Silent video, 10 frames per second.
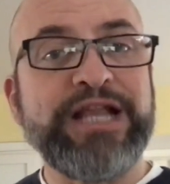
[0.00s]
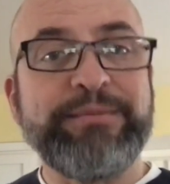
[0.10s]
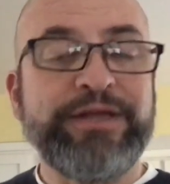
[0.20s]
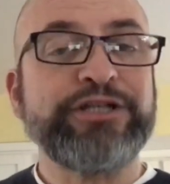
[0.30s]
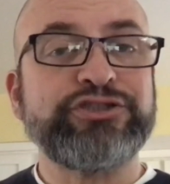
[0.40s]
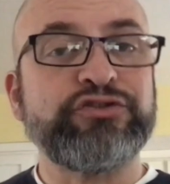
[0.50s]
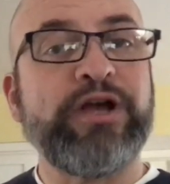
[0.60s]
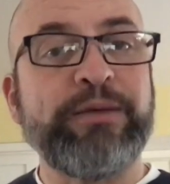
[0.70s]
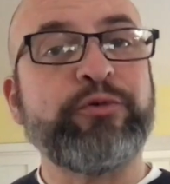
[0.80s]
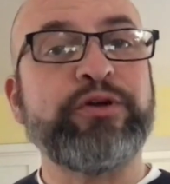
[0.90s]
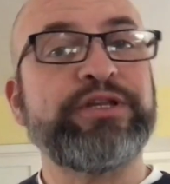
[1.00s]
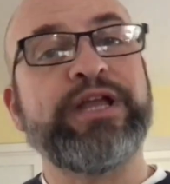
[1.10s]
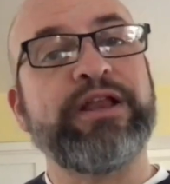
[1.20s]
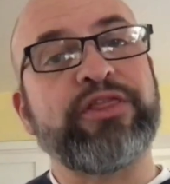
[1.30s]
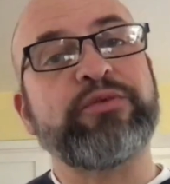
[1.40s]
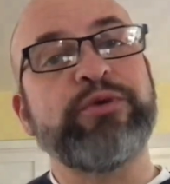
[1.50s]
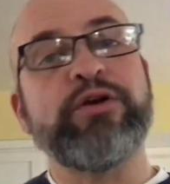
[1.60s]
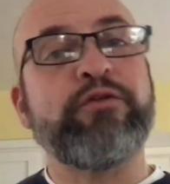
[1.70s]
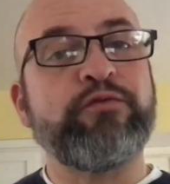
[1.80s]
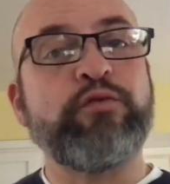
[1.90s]
I'm not sure I'm going to get 3
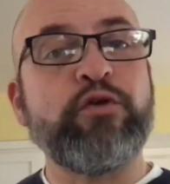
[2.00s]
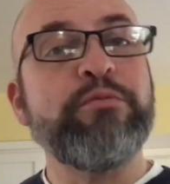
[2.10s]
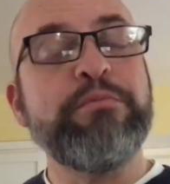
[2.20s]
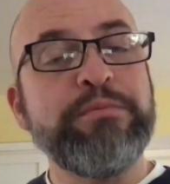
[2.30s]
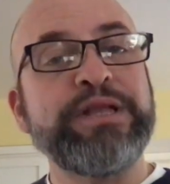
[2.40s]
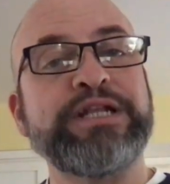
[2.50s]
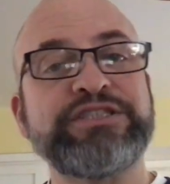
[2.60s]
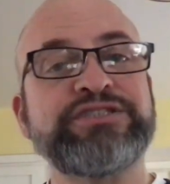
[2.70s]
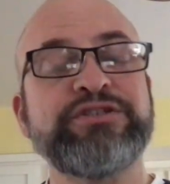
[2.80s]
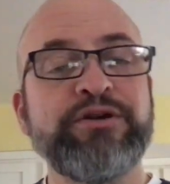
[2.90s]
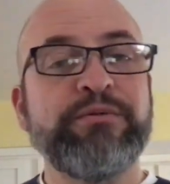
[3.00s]
or 4 minutes